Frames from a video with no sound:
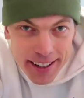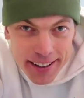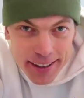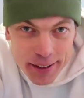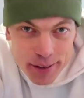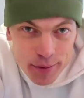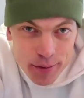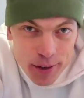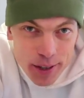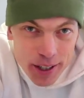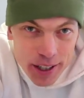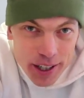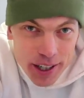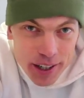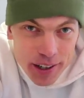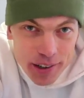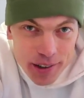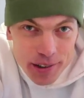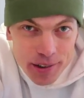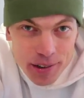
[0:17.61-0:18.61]
in the
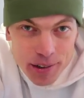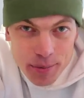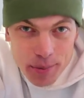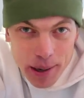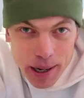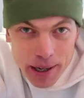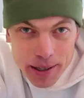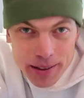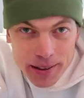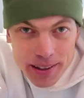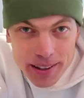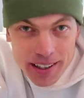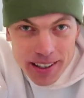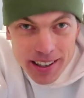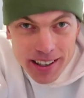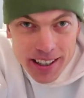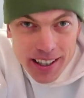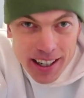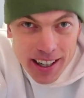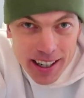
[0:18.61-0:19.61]
video about
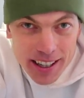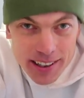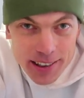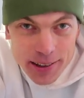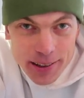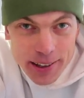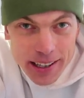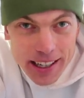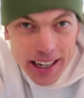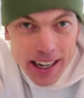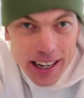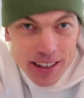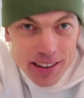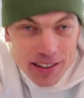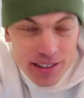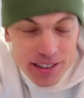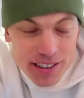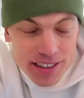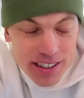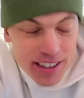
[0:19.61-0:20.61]
the
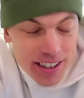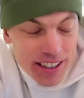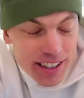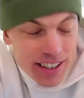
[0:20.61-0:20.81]
greenhouse.